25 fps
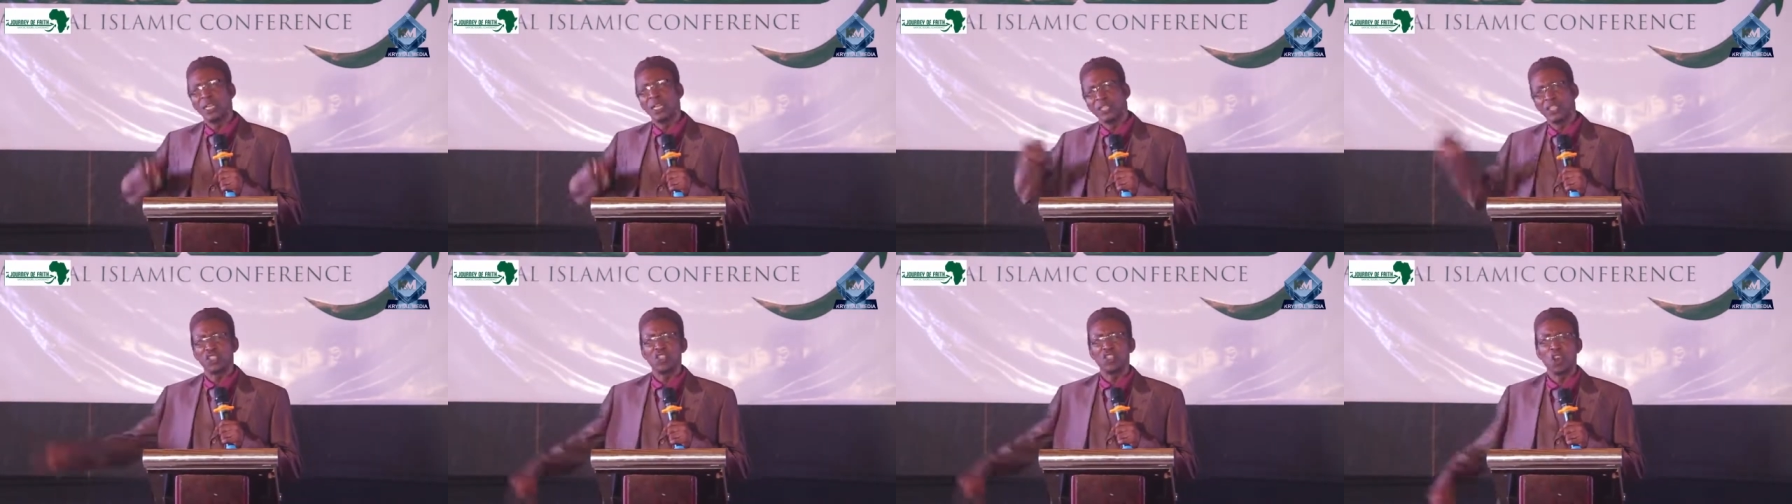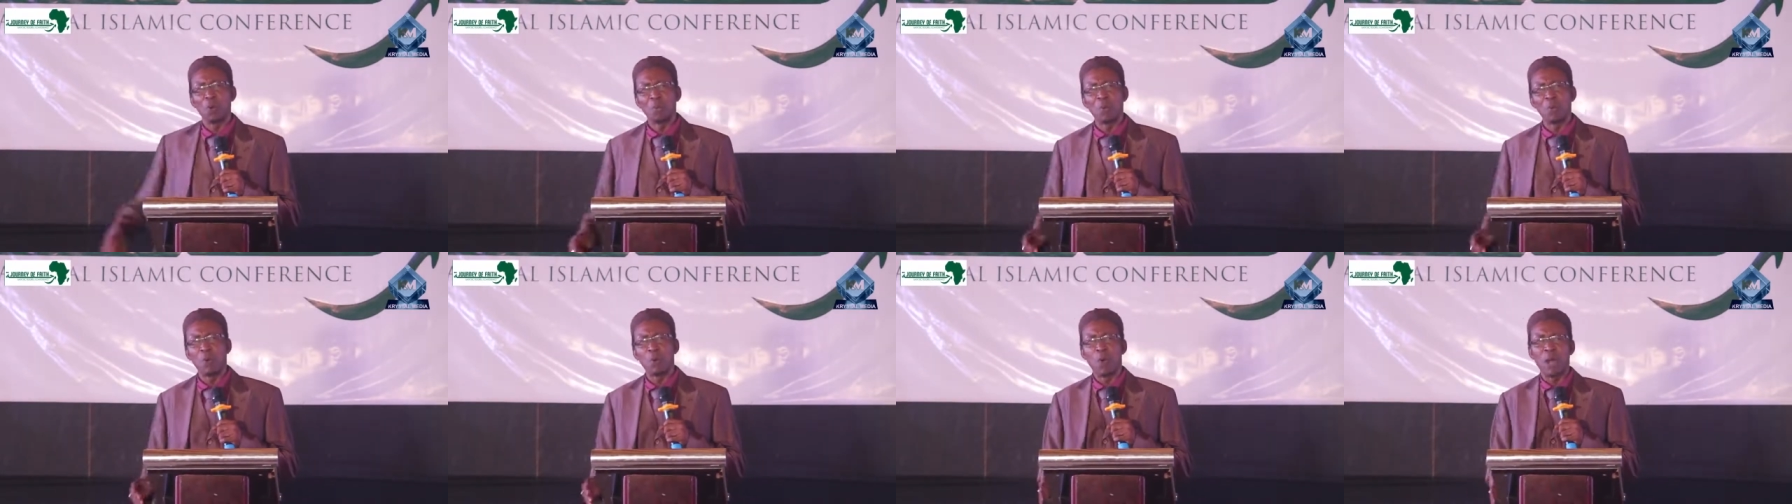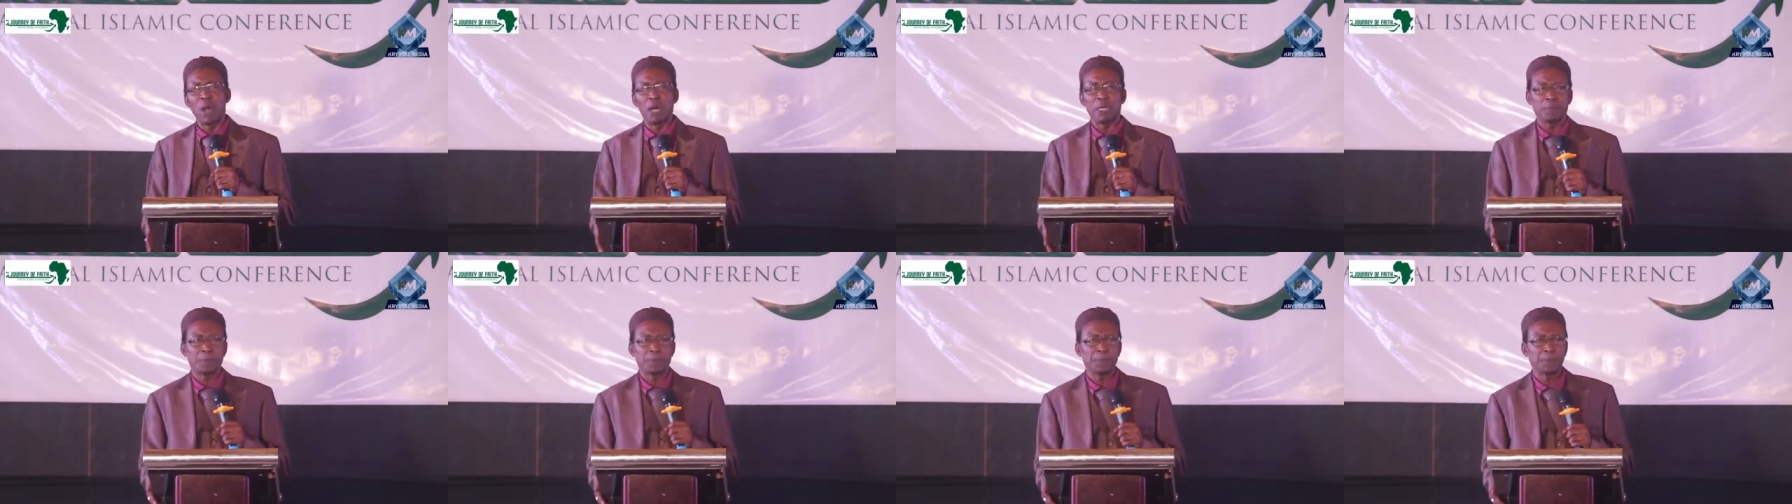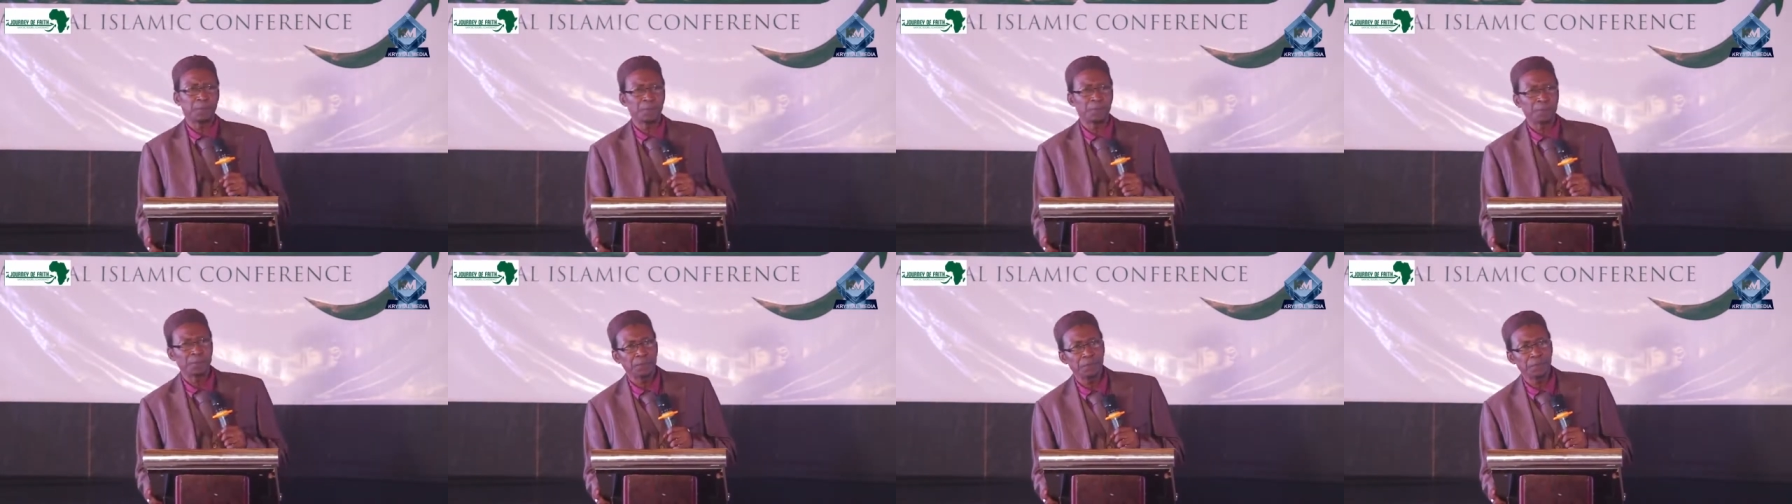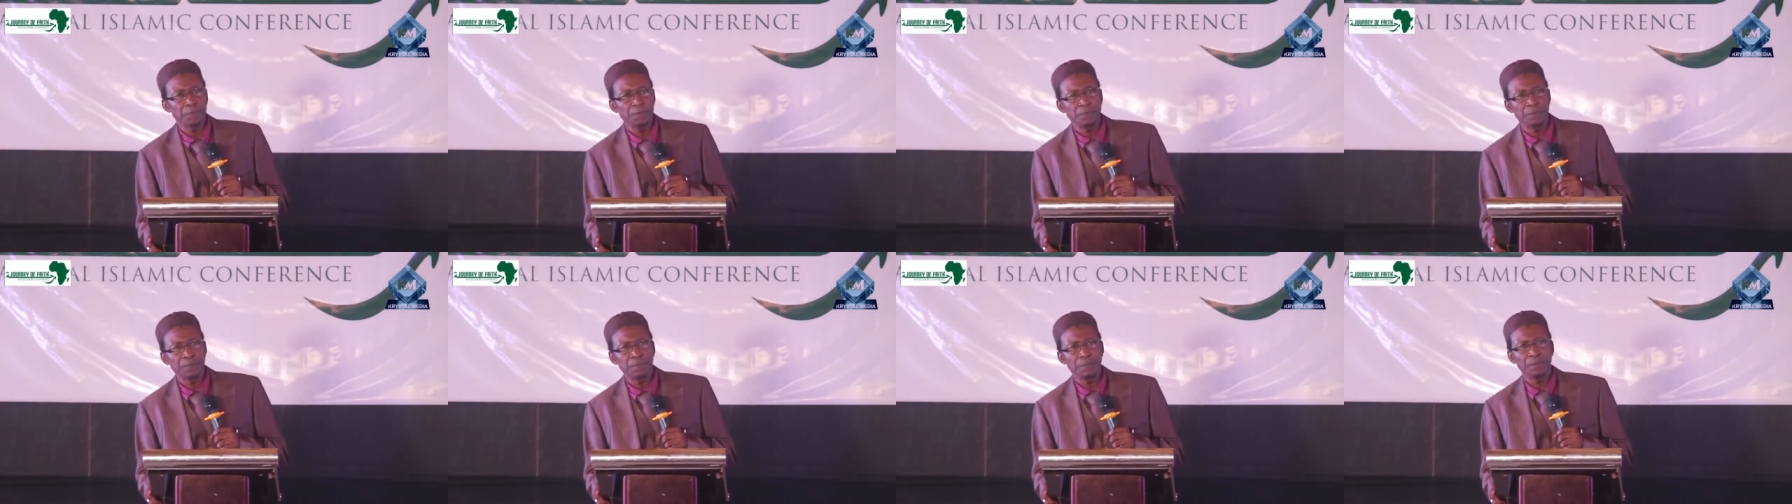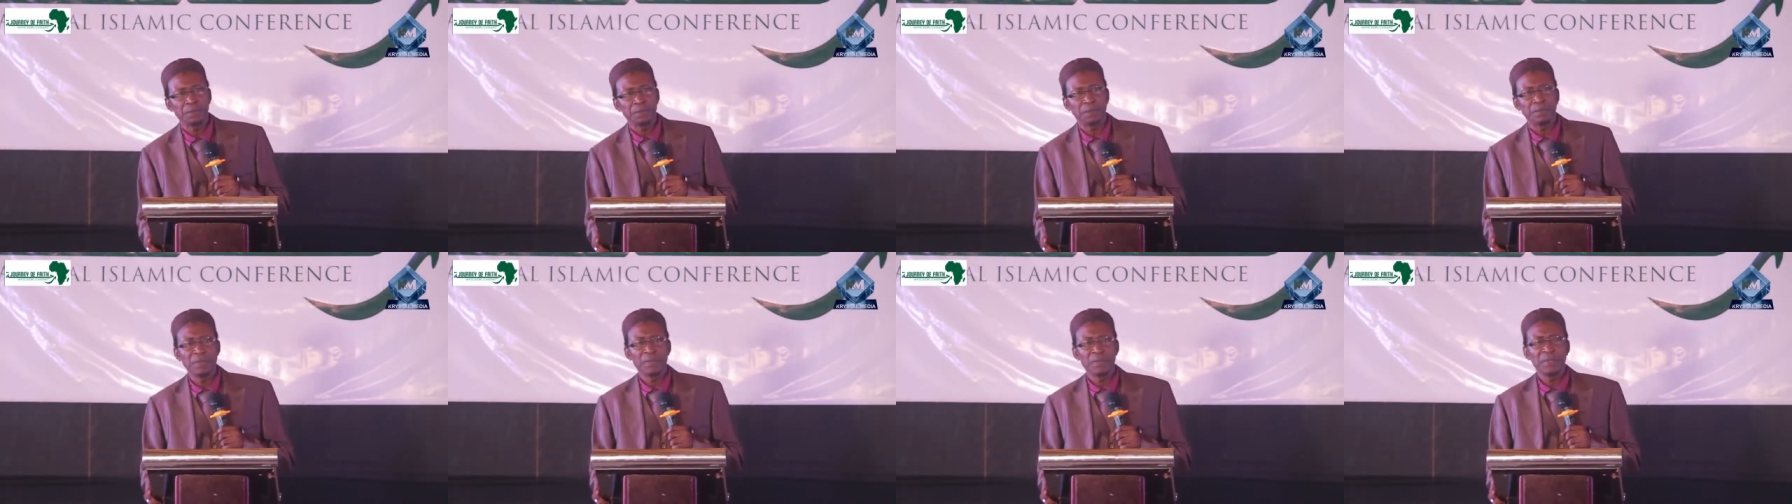is number one?
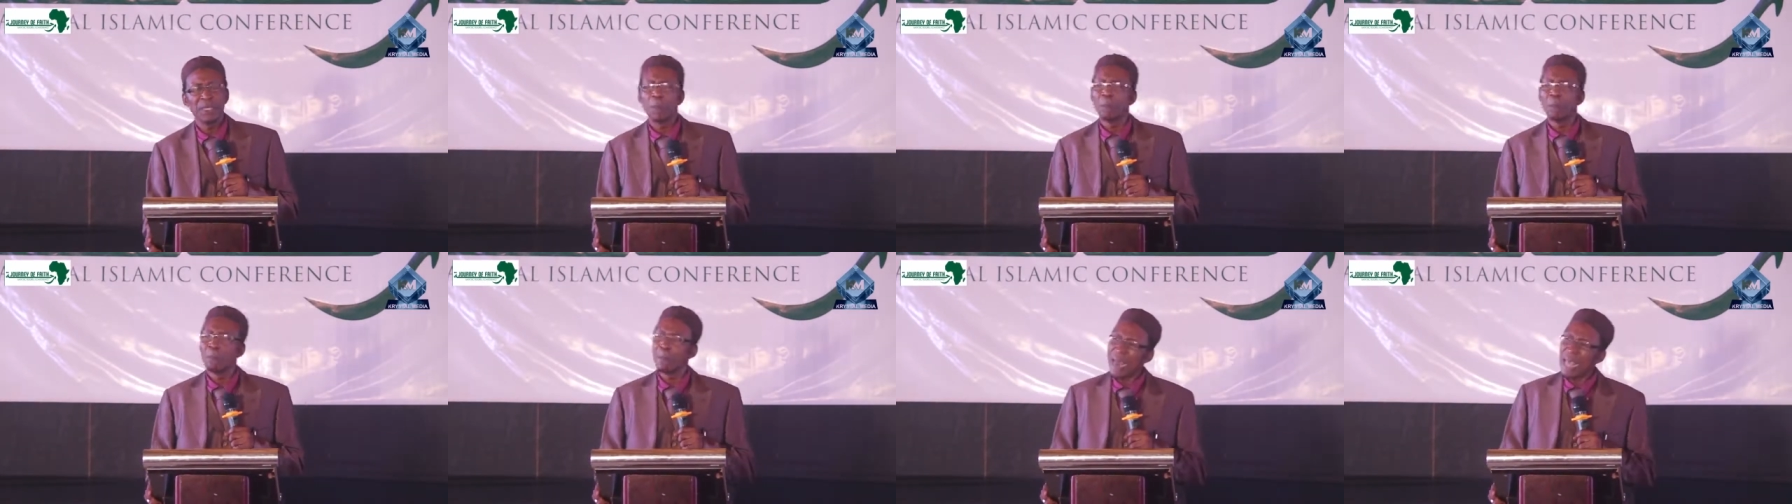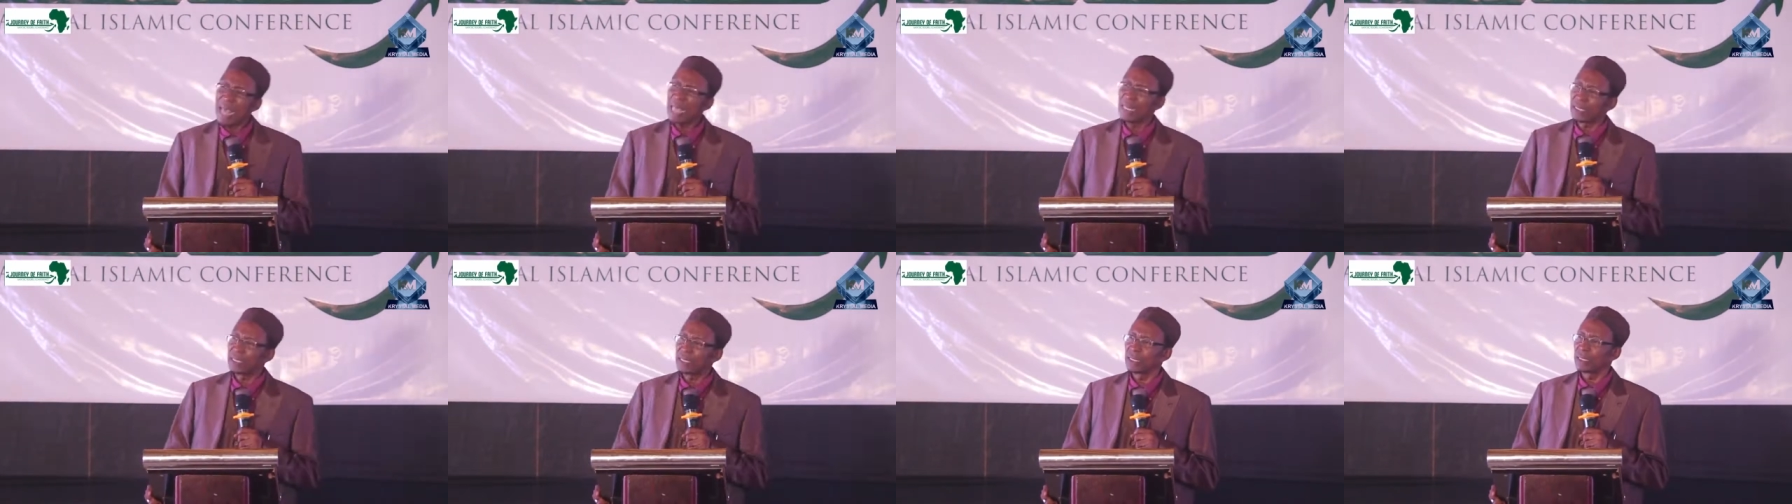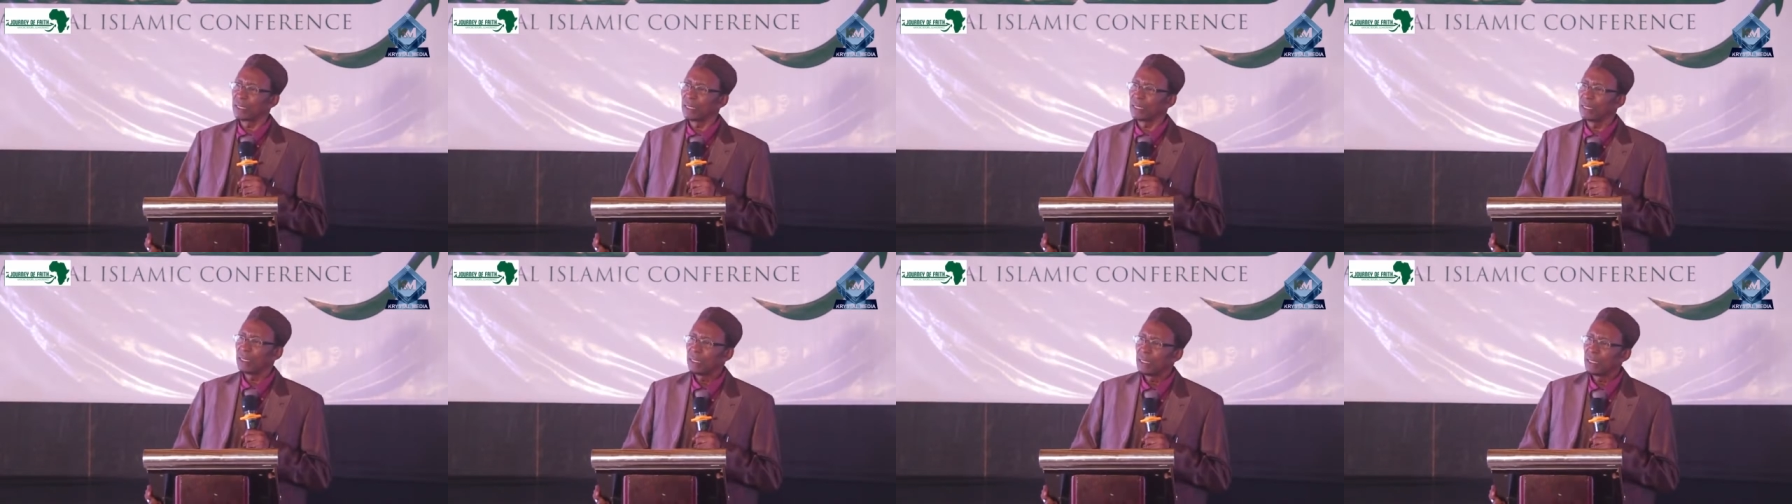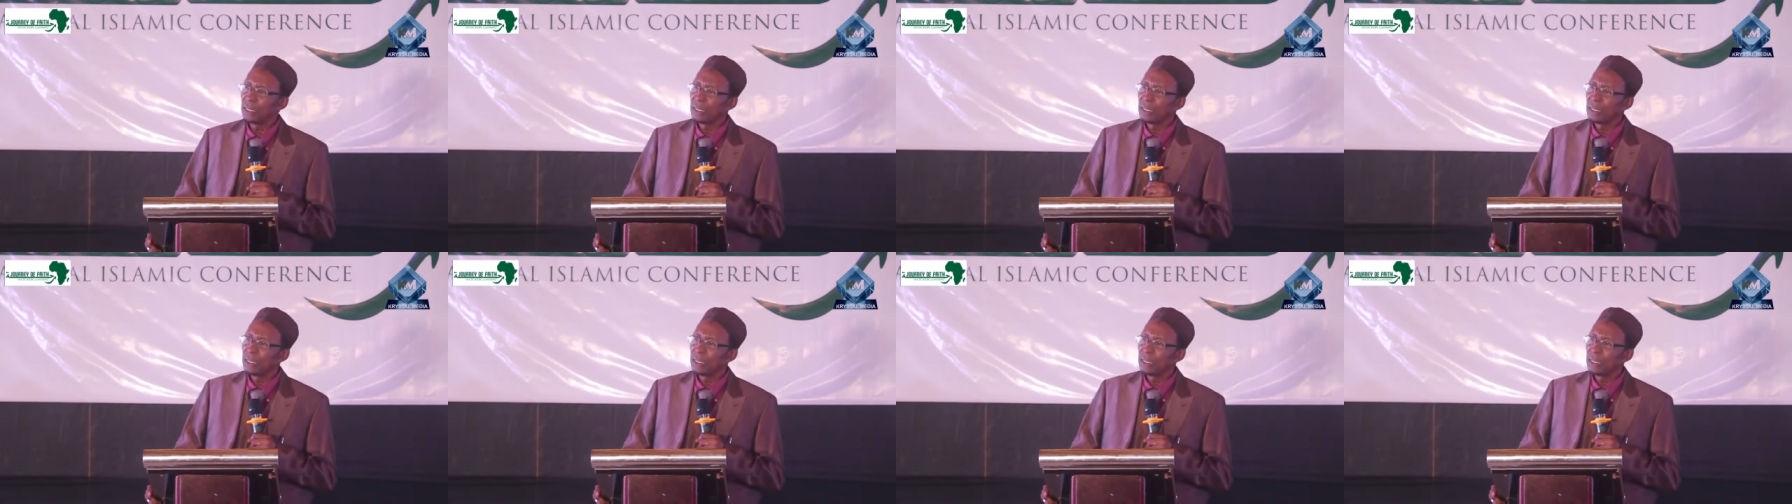Michael,